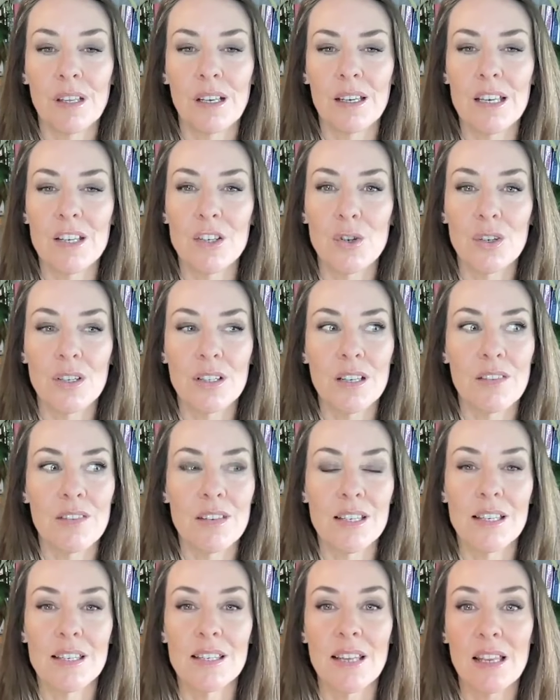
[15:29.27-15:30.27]
I guess you could say
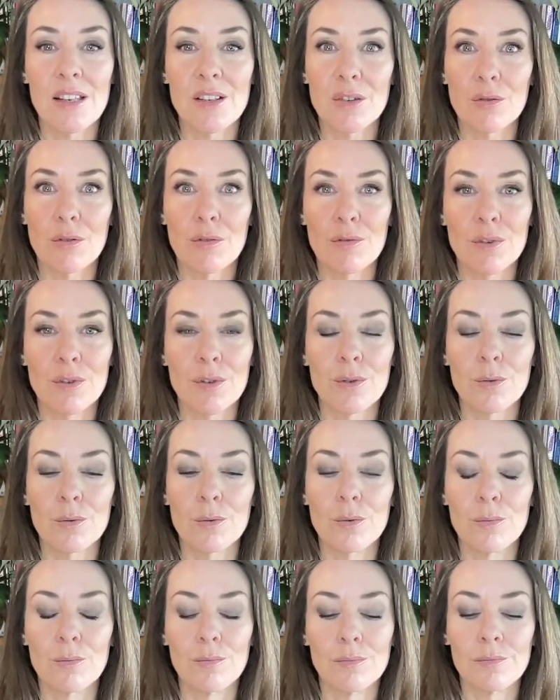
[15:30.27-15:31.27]
that's the center of the
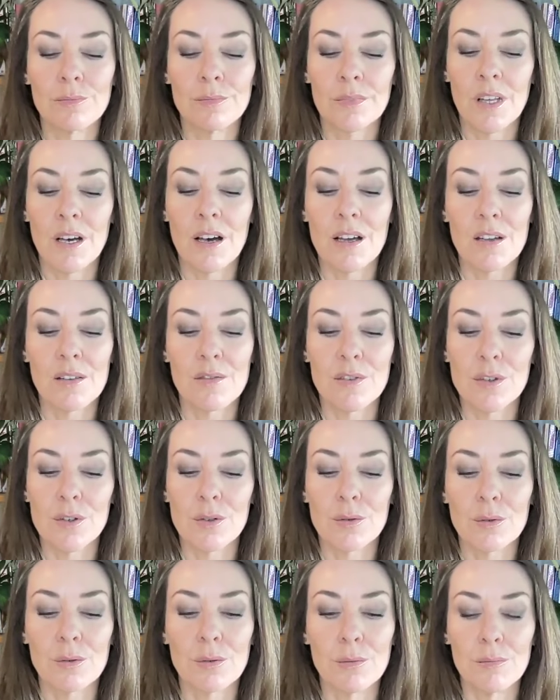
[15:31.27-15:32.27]
storm, the eye of the
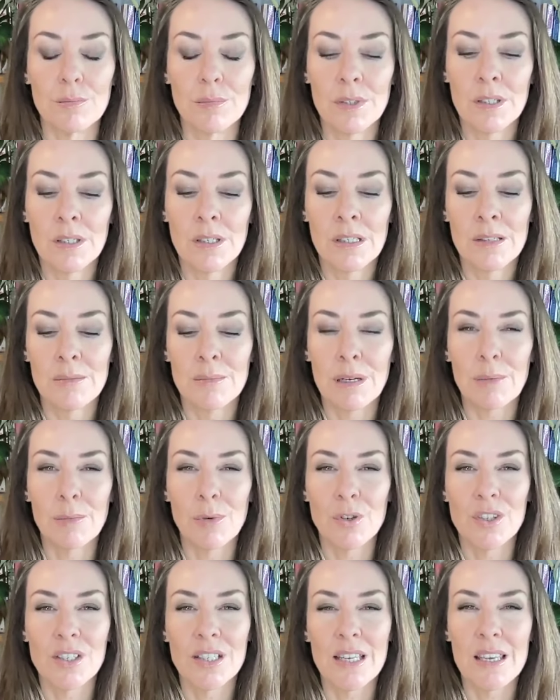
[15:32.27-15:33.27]
storm, but I'm
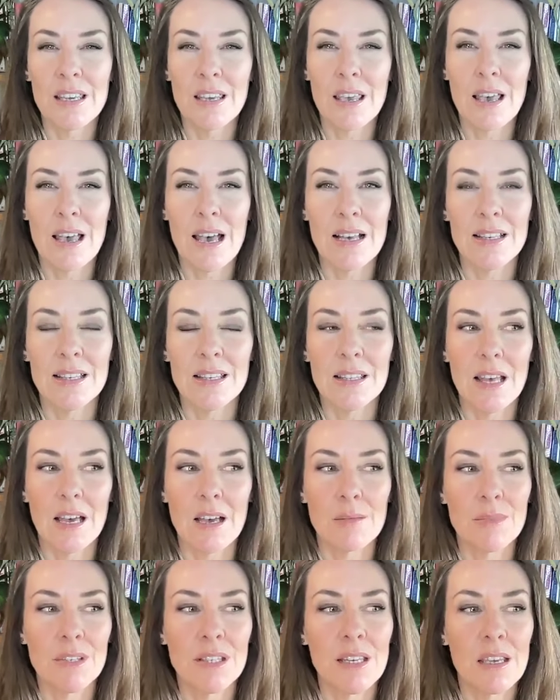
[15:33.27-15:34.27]
not seeing it as
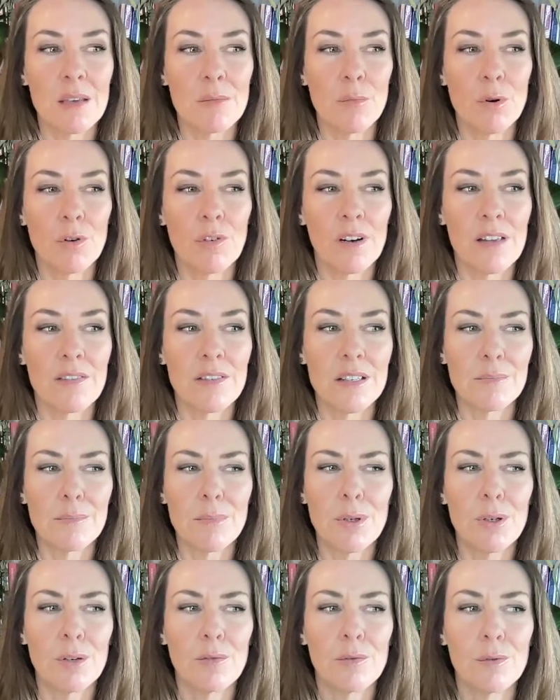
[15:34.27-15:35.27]
that. I'm seeing it more like this
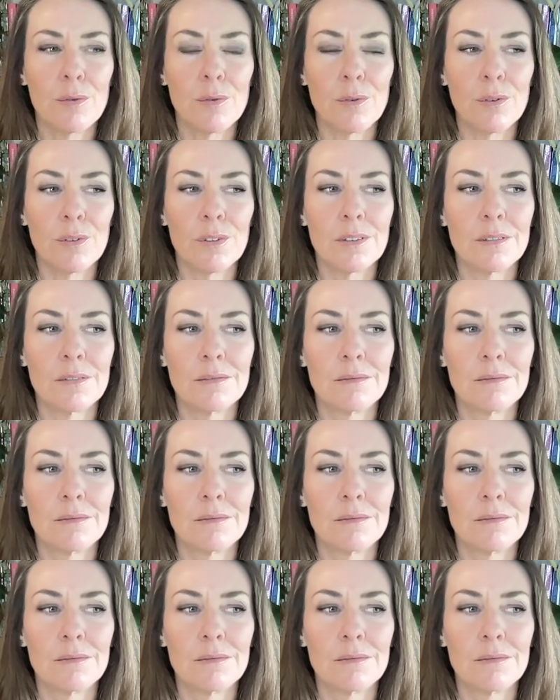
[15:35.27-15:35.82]
beautiful